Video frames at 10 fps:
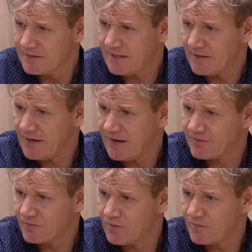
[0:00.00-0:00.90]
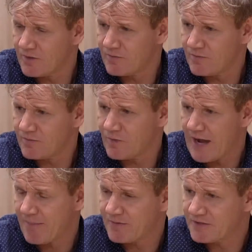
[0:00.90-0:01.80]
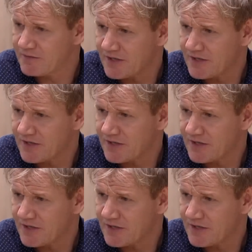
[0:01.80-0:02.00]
Dina left. What happened to the